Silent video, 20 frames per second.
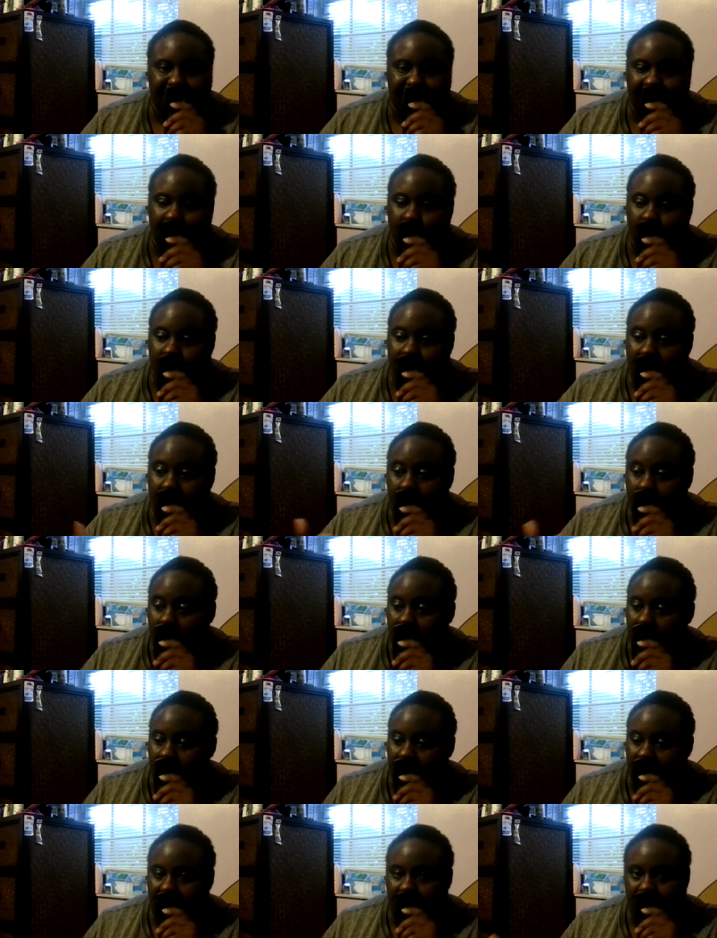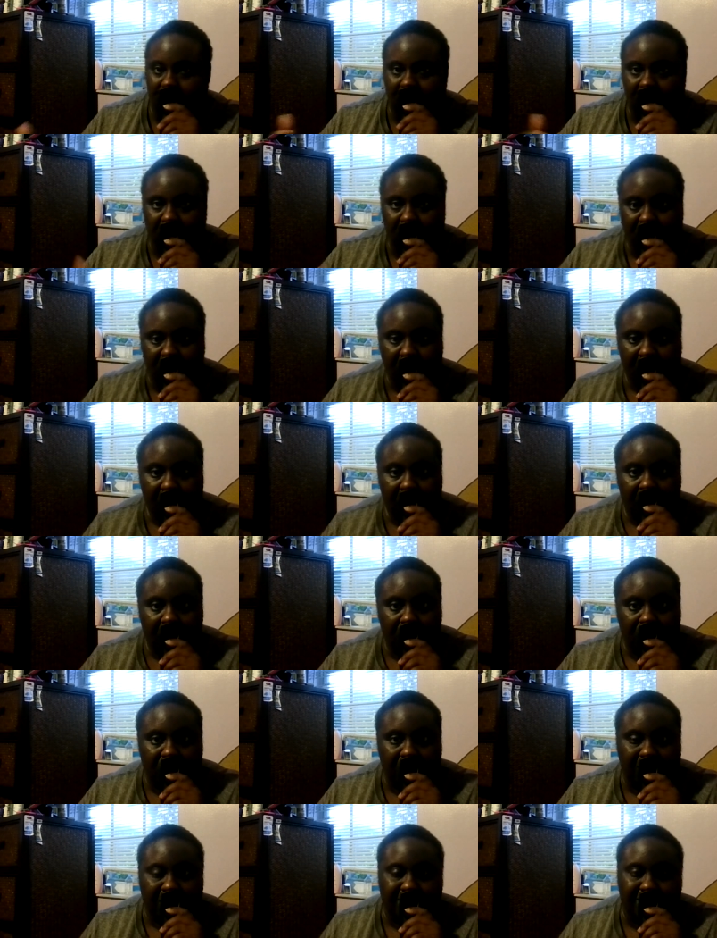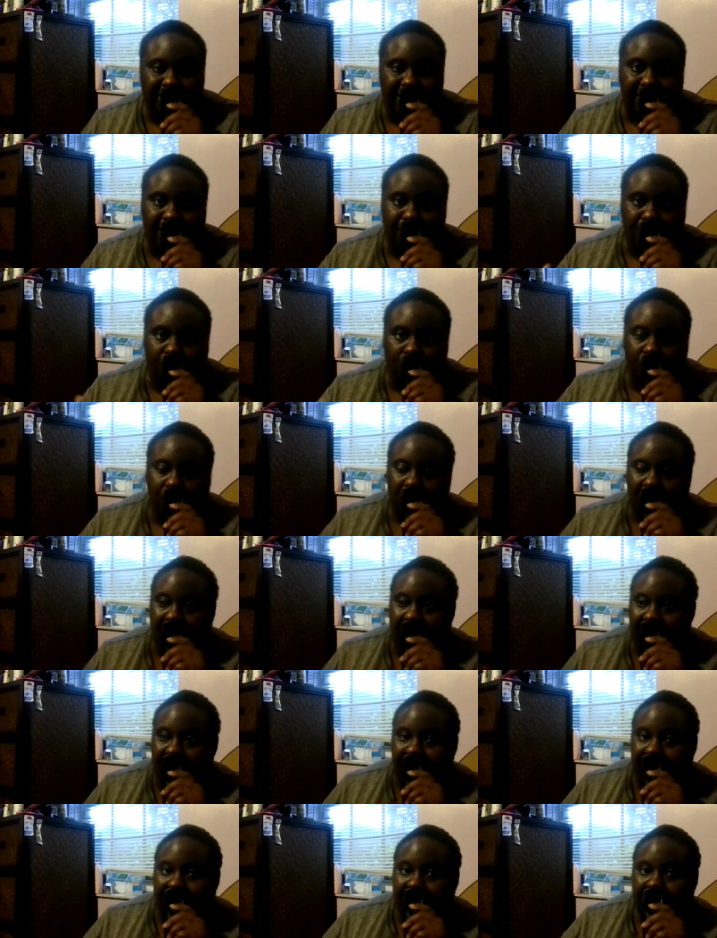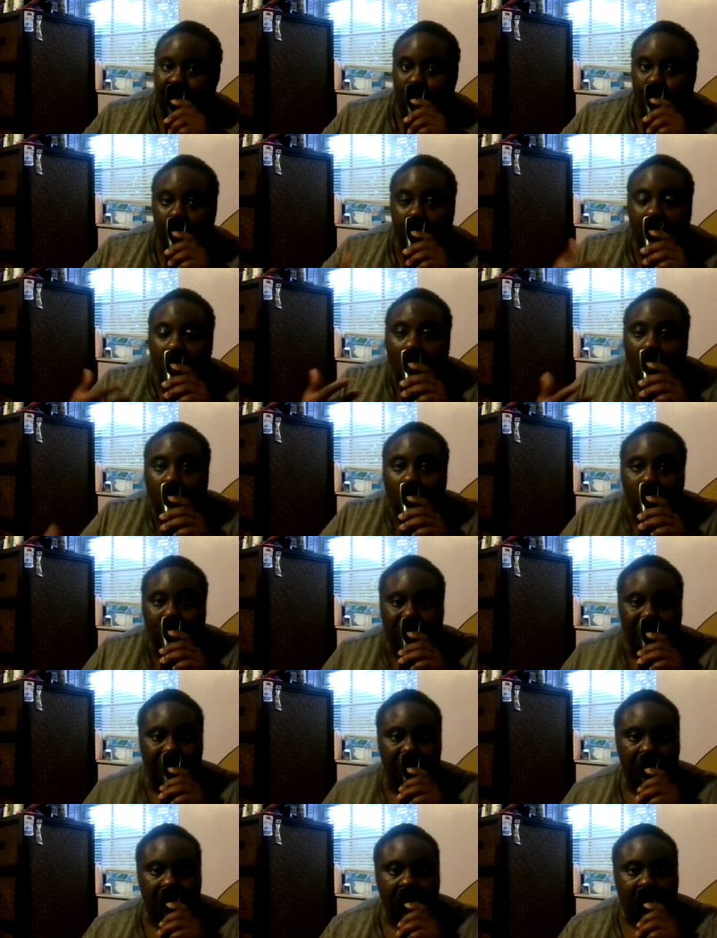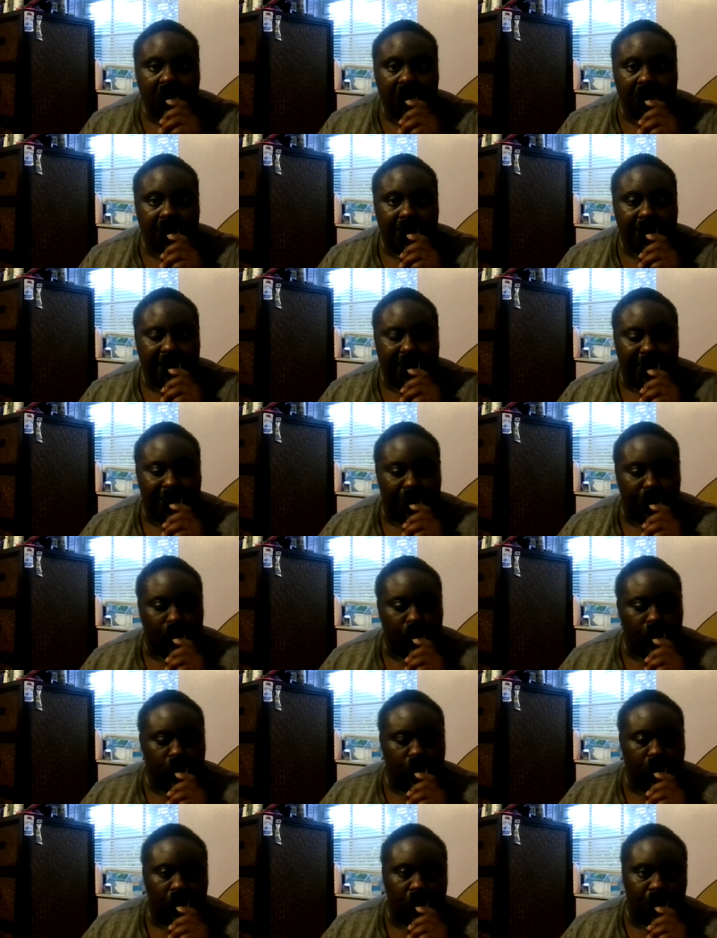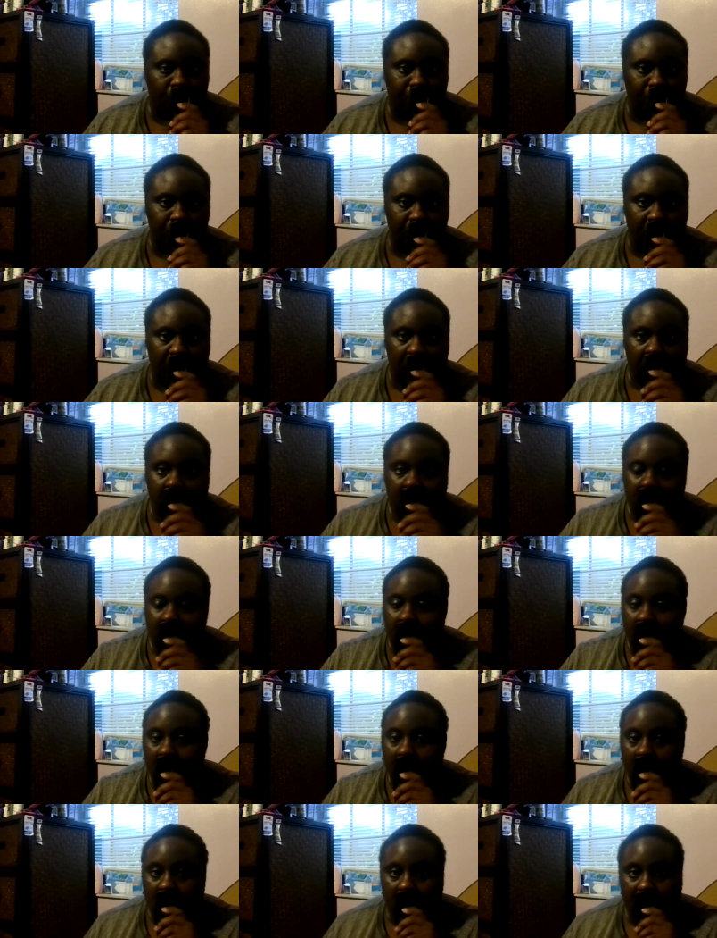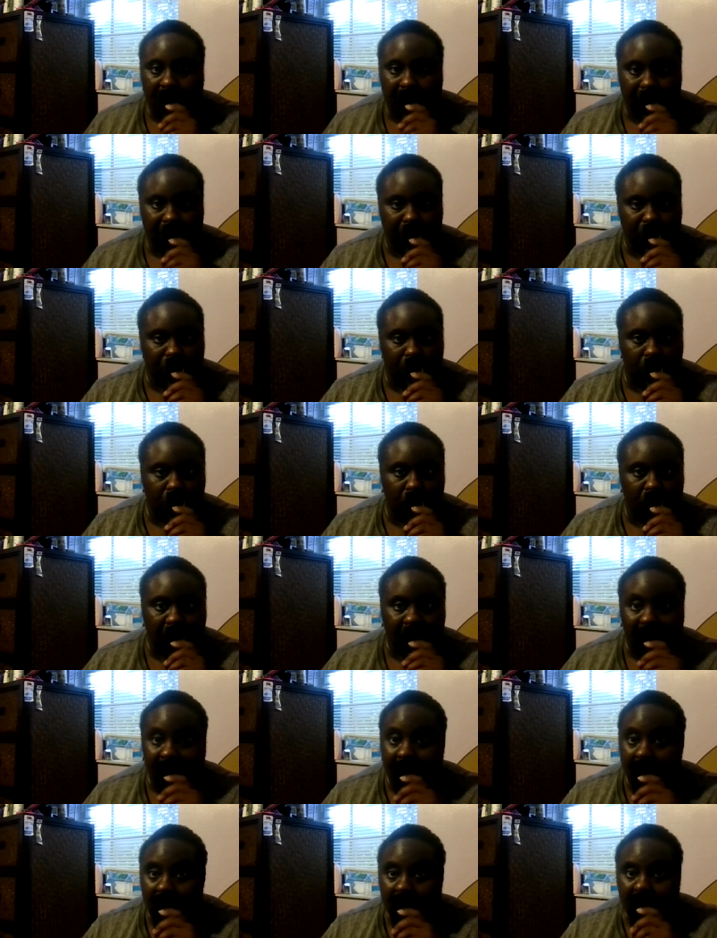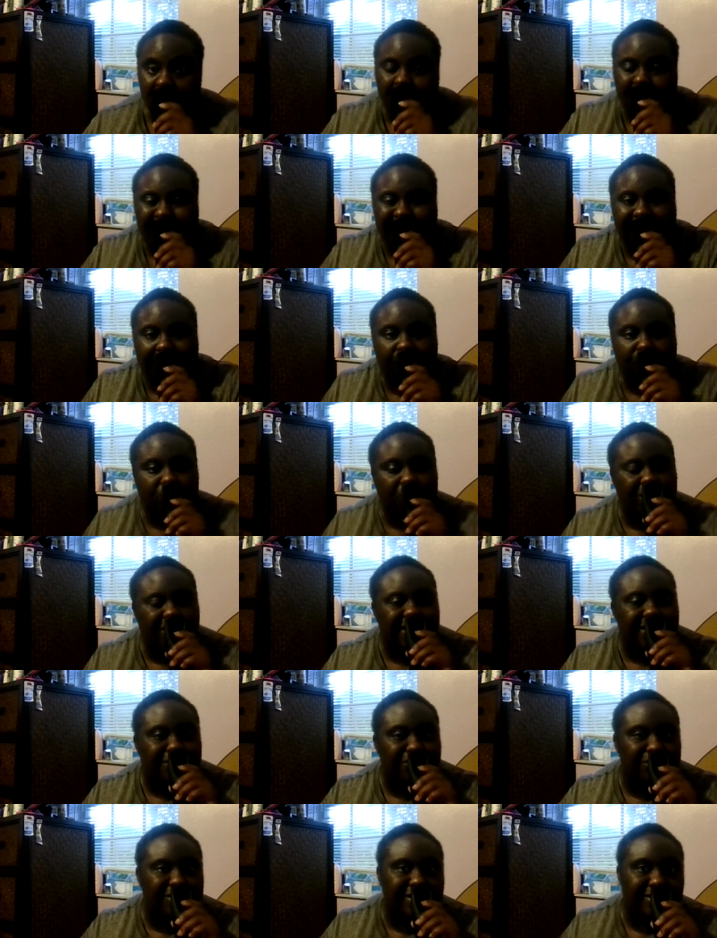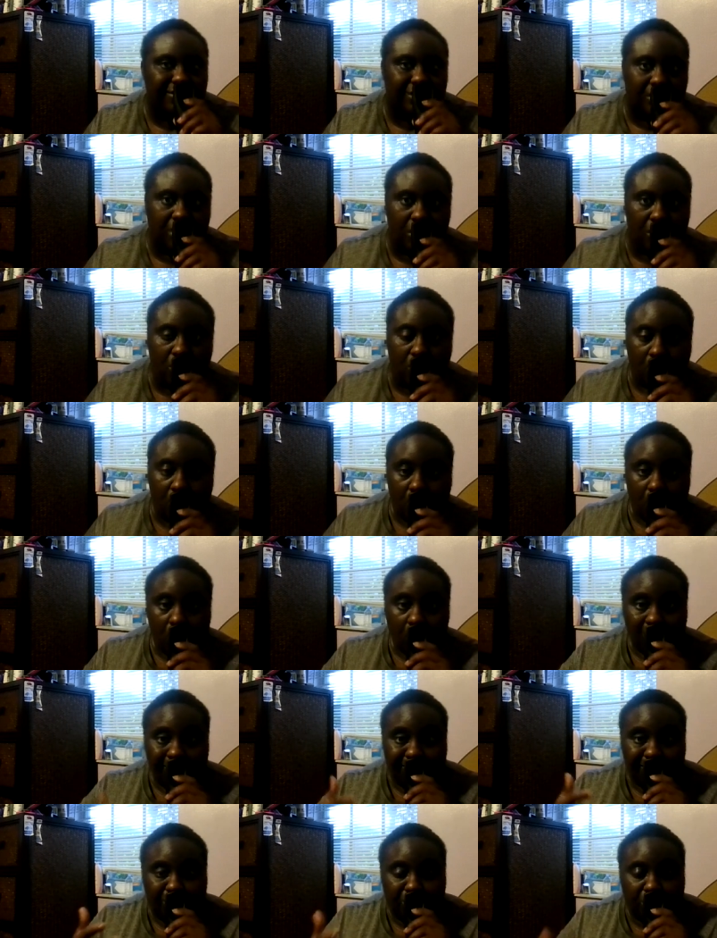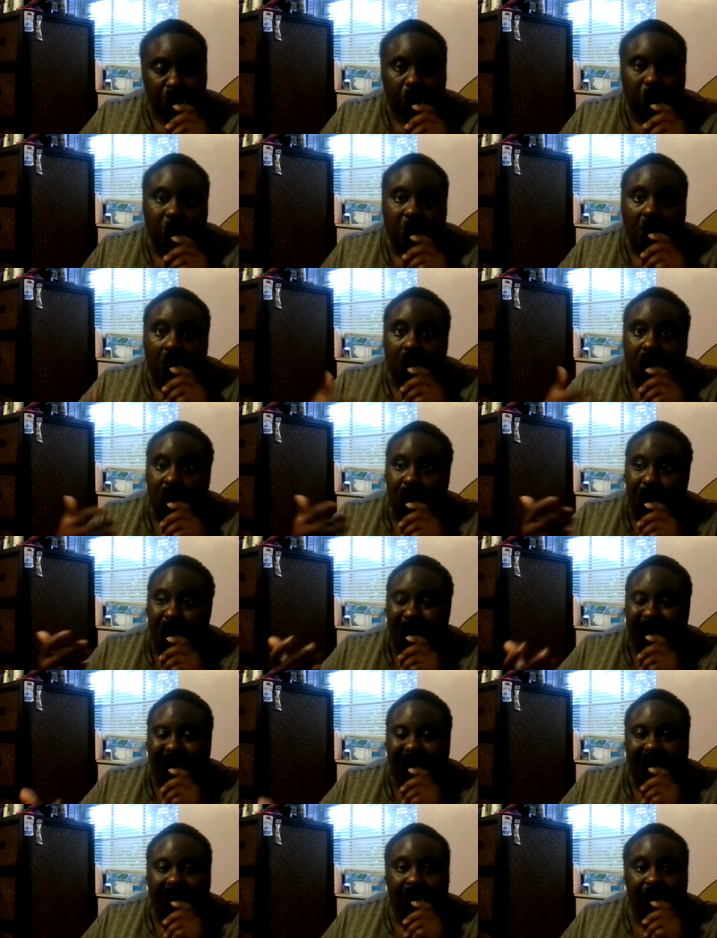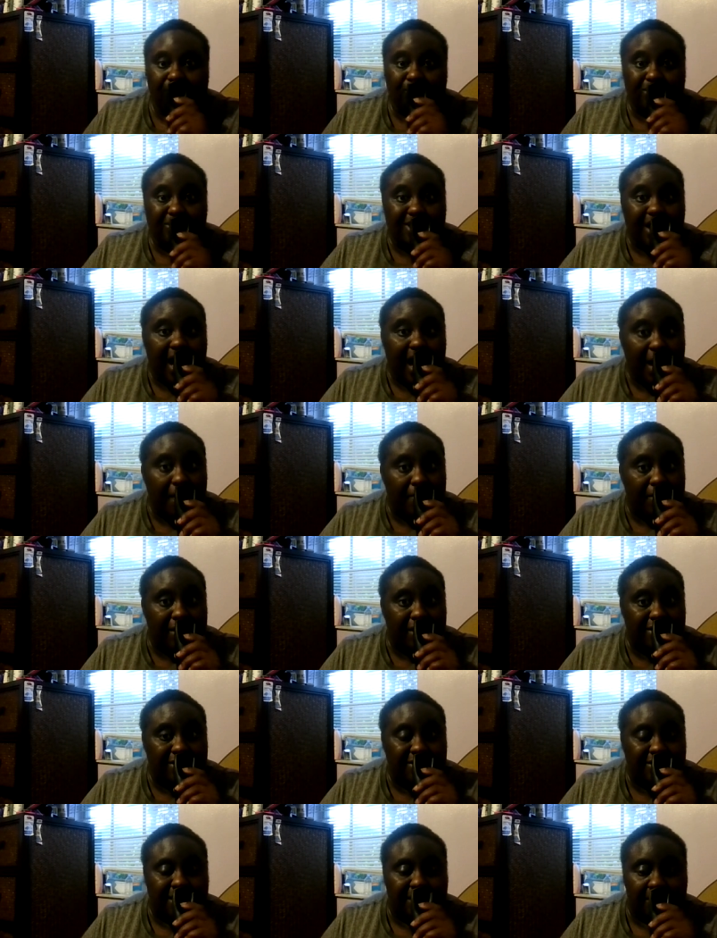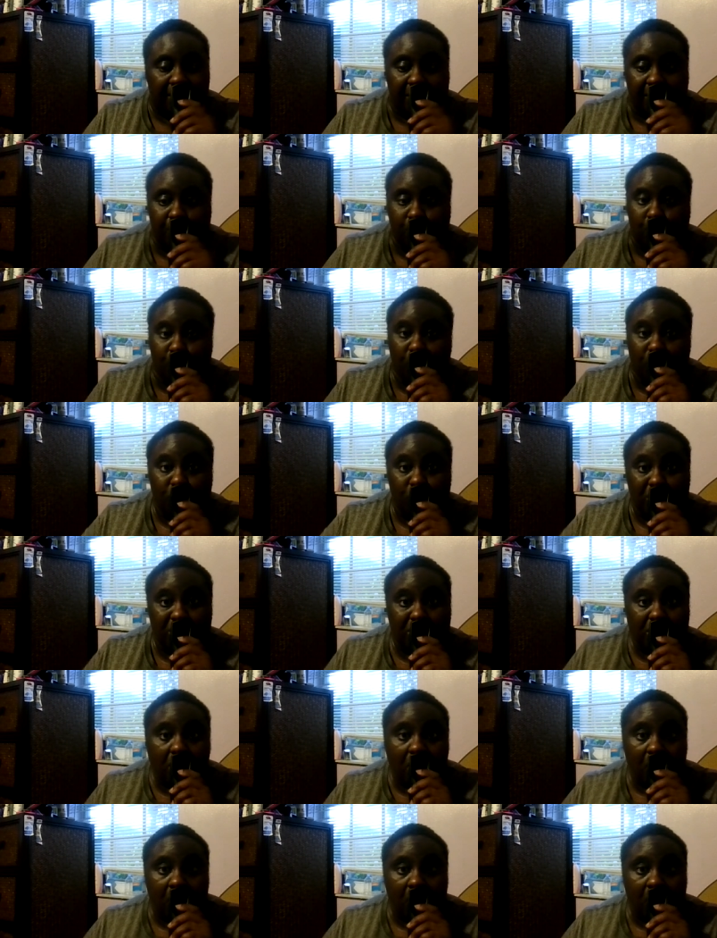I do help people in different things and if you and I do posts I do talk about the show it talks about everything that you need to know the show talks about every topics that we, we talk